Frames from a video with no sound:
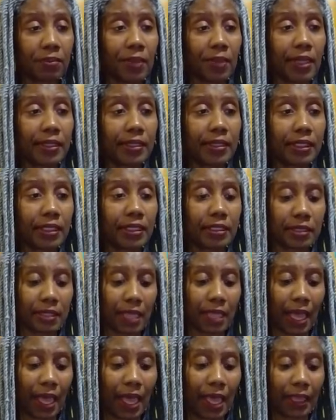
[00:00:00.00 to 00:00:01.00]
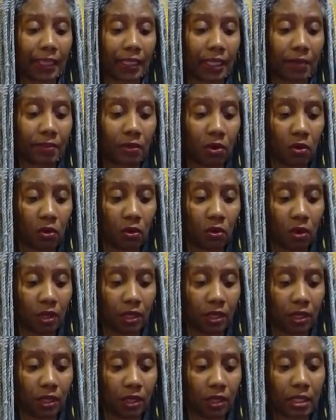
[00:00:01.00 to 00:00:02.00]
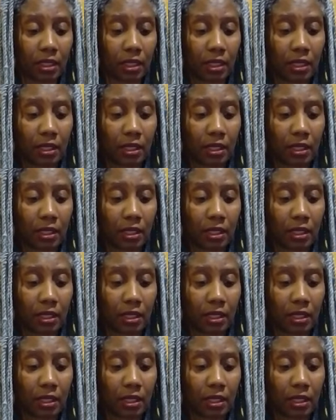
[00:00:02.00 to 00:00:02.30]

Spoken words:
Mondays, I am on